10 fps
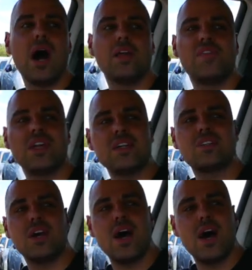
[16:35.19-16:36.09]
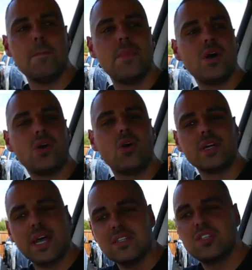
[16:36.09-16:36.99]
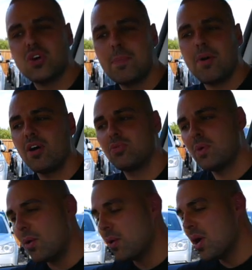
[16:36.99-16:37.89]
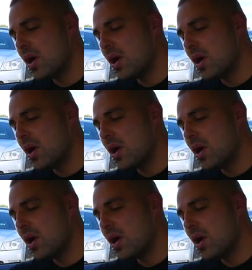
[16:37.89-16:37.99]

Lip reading: And I think that's gone against Type R as well.